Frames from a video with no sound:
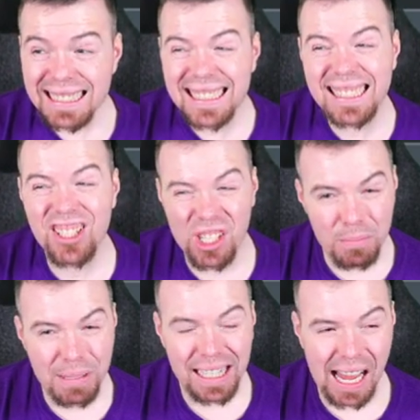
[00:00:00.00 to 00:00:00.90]
Should have
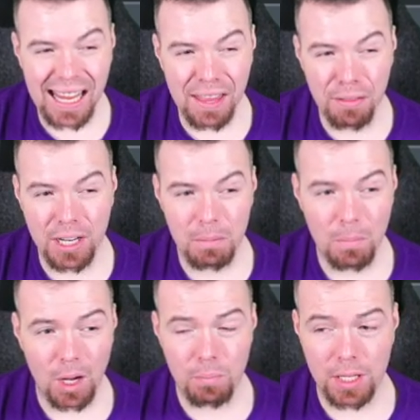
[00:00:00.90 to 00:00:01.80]
been an eighty-three in
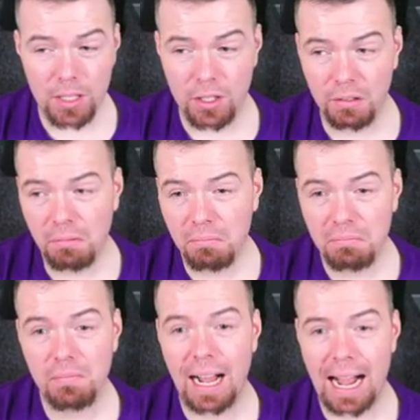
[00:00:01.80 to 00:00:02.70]
my opinion.
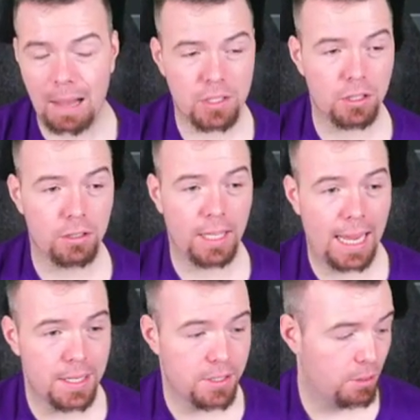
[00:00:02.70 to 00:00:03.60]
Absolutely
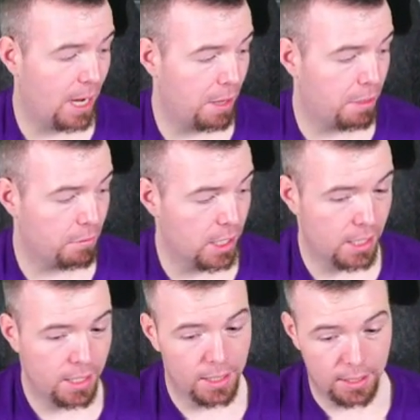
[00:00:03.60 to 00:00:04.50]
eighty-two, eighty-three.
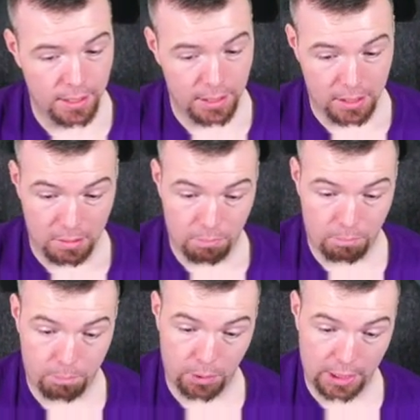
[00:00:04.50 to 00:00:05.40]

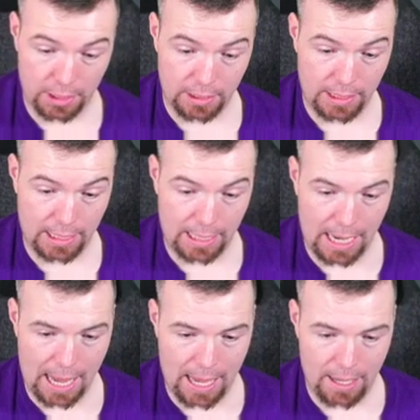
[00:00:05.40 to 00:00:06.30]
But
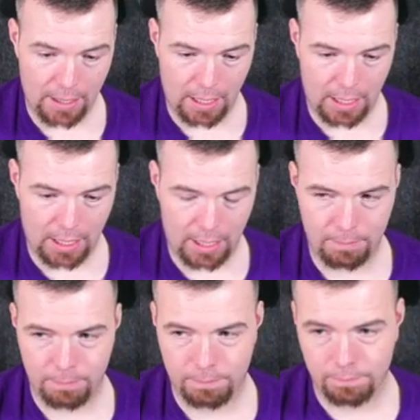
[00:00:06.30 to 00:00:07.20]
yeah,
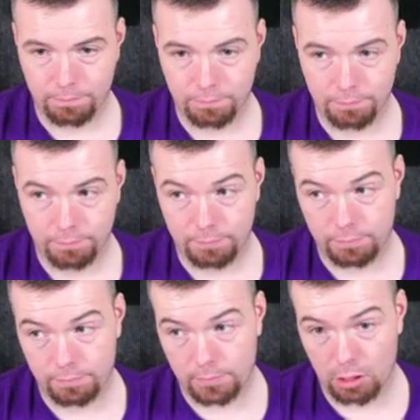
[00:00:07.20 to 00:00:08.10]
um,
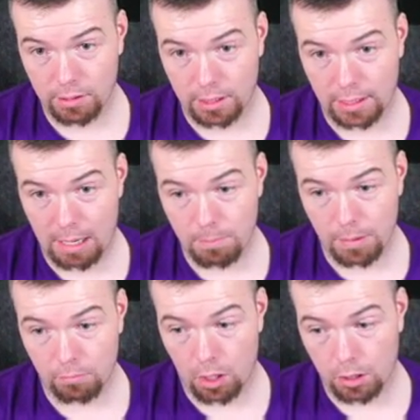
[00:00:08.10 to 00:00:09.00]
don't get me
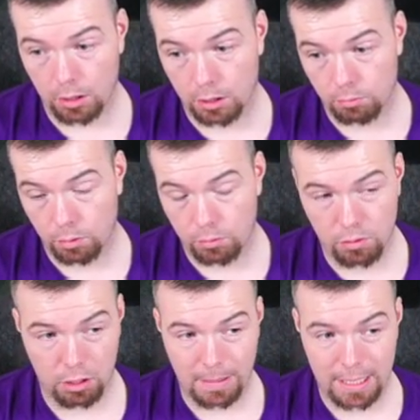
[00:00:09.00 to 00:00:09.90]
wrong. We'll
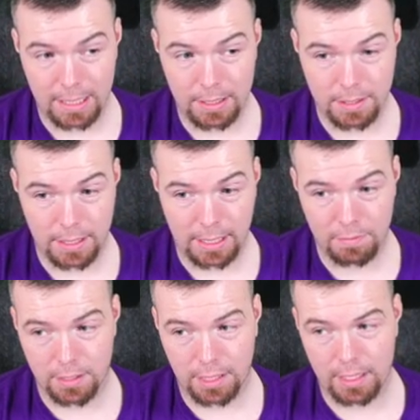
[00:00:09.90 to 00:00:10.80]
talk about it in a sec
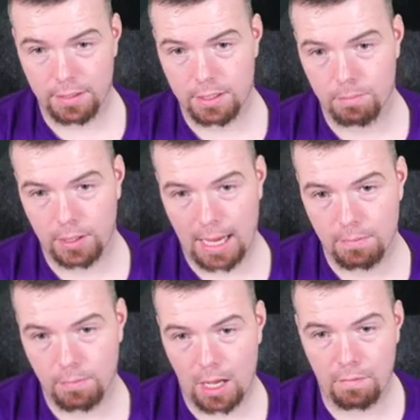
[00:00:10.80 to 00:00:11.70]
after the end of this. But yeah,
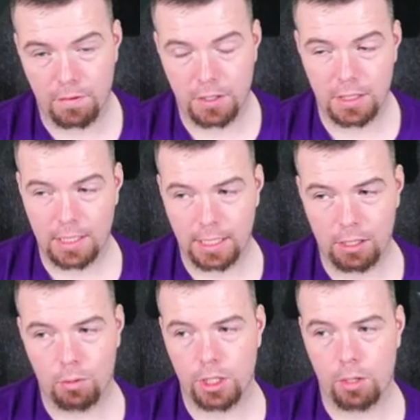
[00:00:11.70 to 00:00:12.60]
uh, for the La Liga
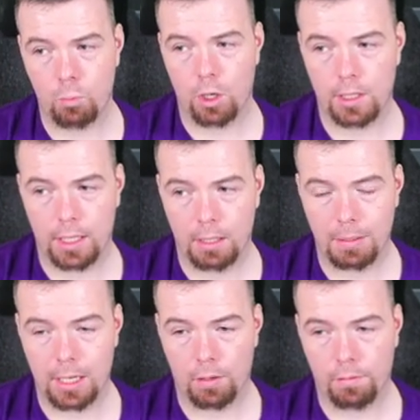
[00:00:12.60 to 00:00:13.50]
one, you need one La Liga
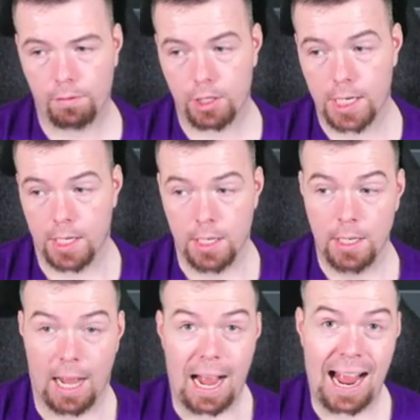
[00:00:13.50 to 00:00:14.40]
player. I got three.
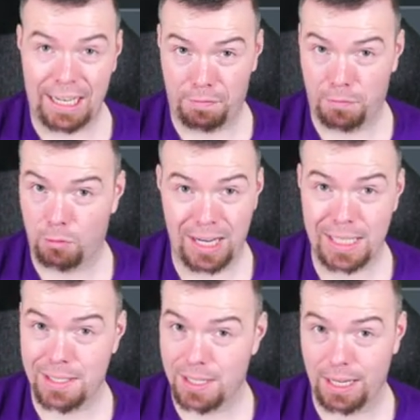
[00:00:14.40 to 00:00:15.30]
eighty-four
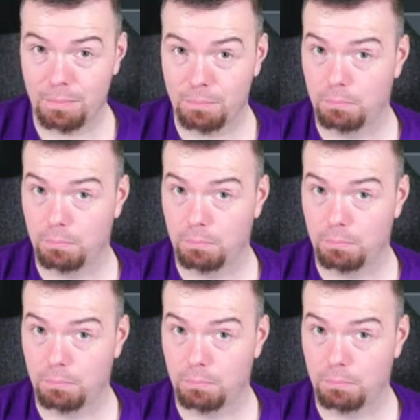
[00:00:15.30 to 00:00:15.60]
rated team.